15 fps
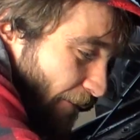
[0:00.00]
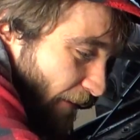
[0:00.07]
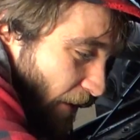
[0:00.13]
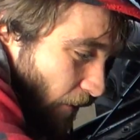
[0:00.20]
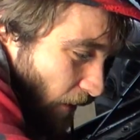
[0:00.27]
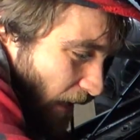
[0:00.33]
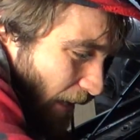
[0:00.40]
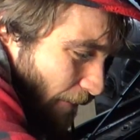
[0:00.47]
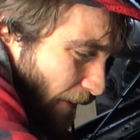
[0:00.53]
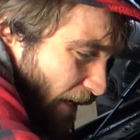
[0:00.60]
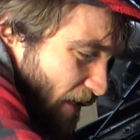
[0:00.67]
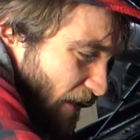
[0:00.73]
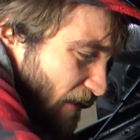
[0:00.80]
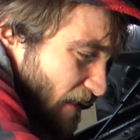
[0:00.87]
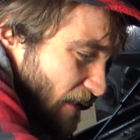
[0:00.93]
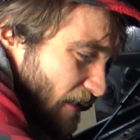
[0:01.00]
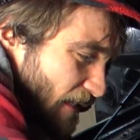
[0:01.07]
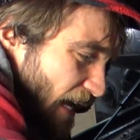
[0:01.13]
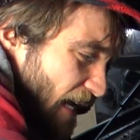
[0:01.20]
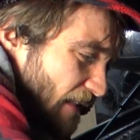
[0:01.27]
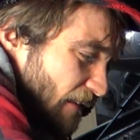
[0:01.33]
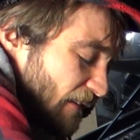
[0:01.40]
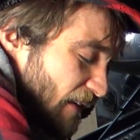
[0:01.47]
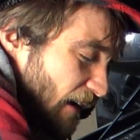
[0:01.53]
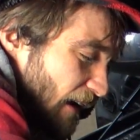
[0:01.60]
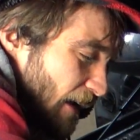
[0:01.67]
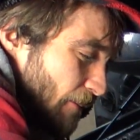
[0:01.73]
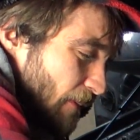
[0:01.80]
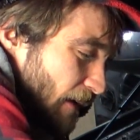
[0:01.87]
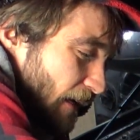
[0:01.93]
feel like if I just take the
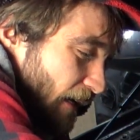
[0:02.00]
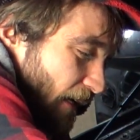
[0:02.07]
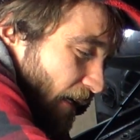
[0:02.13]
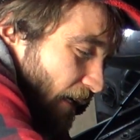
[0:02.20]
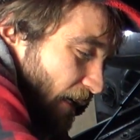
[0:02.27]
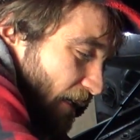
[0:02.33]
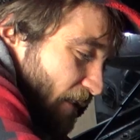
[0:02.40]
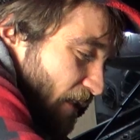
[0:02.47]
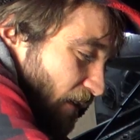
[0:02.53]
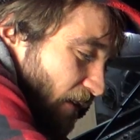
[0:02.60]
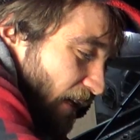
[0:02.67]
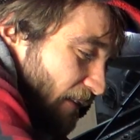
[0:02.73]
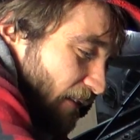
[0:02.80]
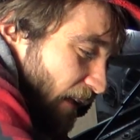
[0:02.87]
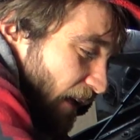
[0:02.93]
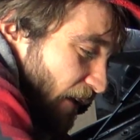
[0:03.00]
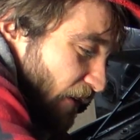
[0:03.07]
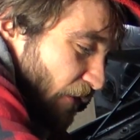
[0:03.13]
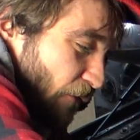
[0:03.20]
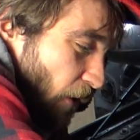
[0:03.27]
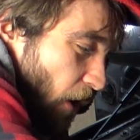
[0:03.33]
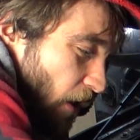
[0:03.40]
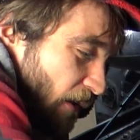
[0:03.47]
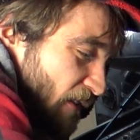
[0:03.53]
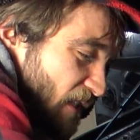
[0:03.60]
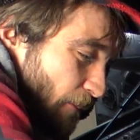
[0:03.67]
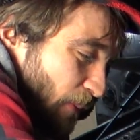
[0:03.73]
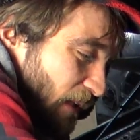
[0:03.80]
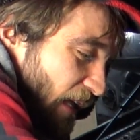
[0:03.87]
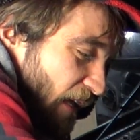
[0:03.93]
time to let things fall
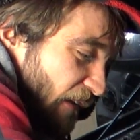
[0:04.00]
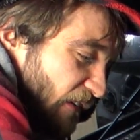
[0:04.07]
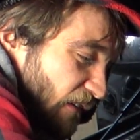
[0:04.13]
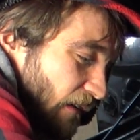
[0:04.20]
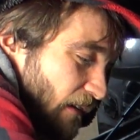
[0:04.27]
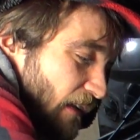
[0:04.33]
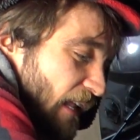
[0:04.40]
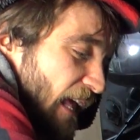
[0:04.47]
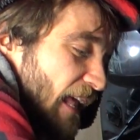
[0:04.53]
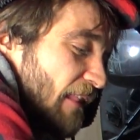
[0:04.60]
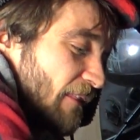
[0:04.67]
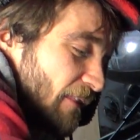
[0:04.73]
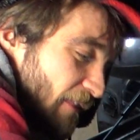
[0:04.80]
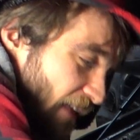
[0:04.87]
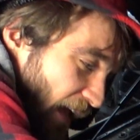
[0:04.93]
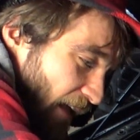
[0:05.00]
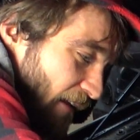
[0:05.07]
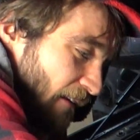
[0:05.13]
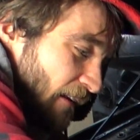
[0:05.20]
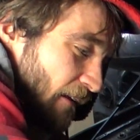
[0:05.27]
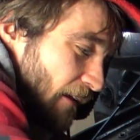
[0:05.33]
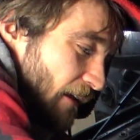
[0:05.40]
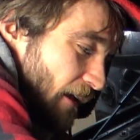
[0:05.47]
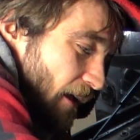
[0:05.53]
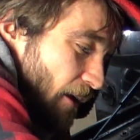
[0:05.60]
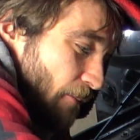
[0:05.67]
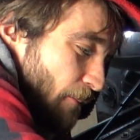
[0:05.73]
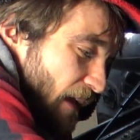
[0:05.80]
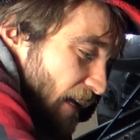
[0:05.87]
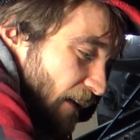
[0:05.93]
into place and then
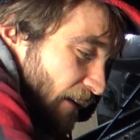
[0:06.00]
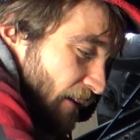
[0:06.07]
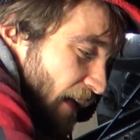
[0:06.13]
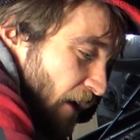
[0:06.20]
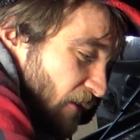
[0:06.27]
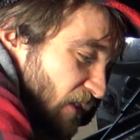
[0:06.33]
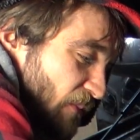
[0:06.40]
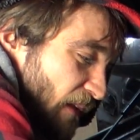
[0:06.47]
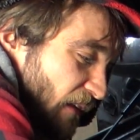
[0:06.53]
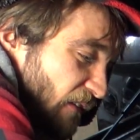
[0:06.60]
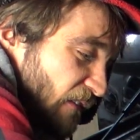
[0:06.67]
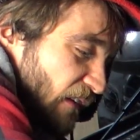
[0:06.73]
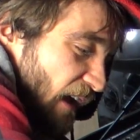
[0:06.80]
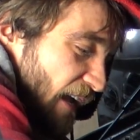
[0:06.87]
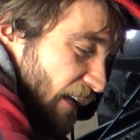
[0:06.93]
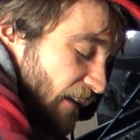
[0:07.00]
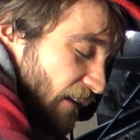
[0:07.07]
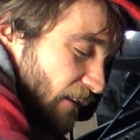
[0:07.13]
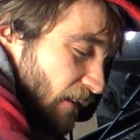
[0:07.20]
make announcements, I could